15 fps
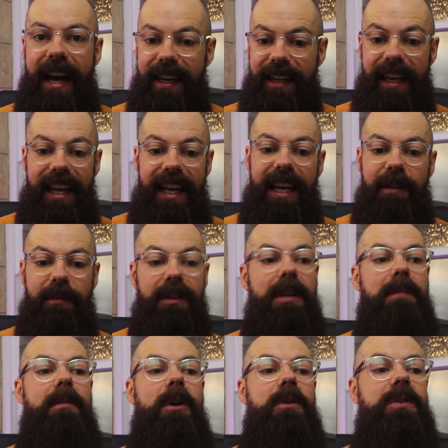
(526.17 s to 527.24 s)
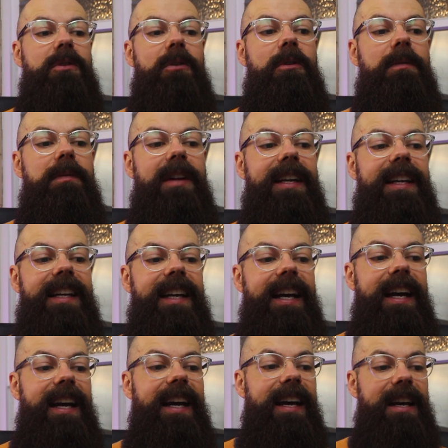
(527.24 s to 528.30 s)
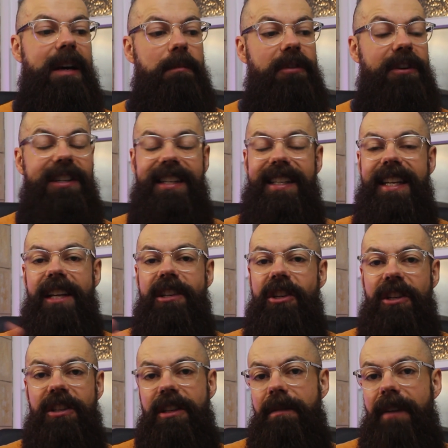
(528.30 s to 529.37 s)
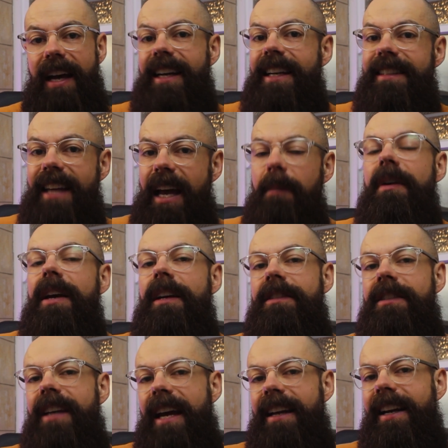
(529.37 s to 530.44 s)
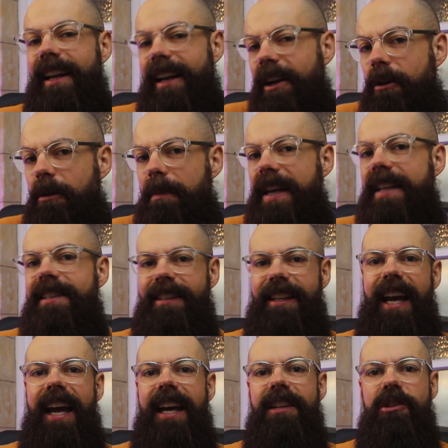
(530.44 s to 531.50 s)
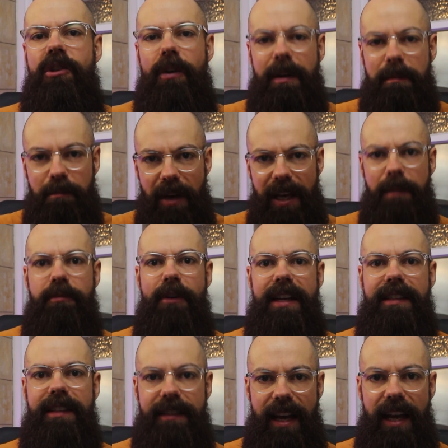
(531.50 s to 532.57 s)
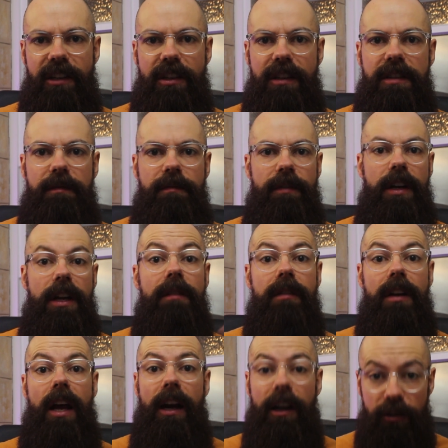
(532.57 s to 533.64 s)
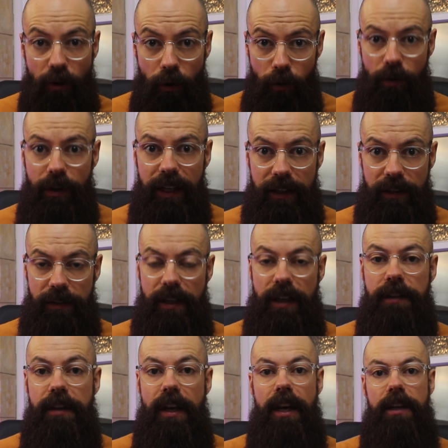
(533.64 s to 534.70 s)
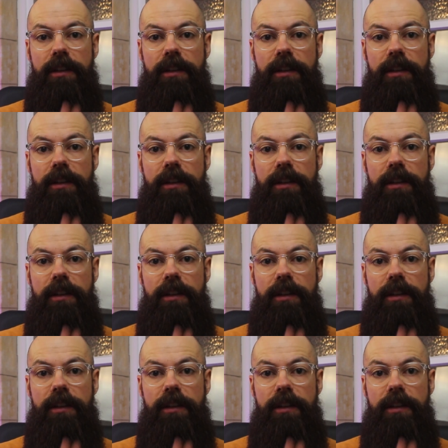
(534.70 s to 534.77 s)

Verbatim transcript: And even the most sort of like uh, prestigious of academics get a little bit scared during big presentations in front of large audiences.